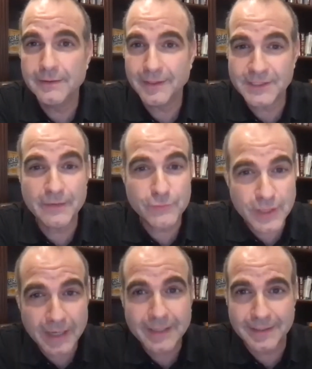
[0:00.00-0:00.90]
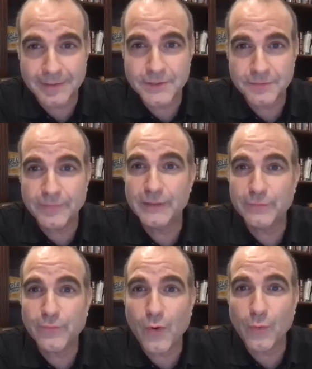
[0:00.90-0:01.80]
Let's have check-ins,
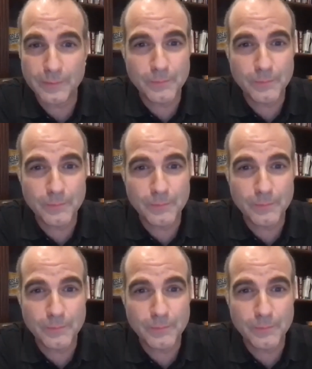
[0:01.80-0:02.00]
feed-forward